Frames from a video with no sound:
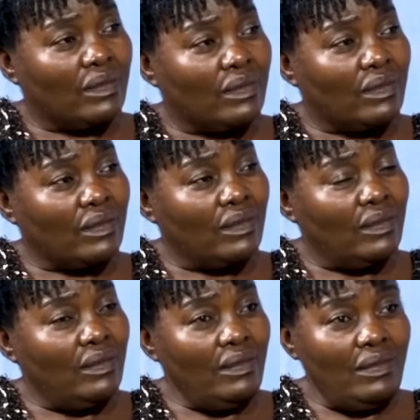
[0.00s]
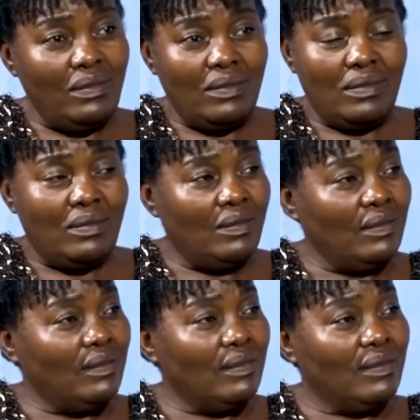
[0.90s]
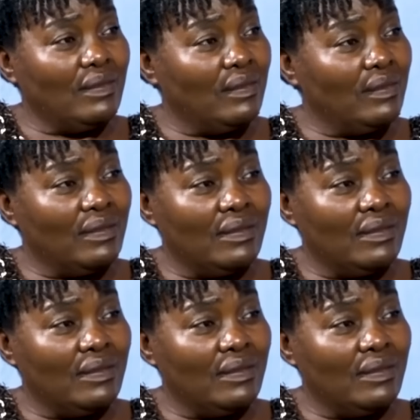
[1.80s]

at all. They would still reproduce.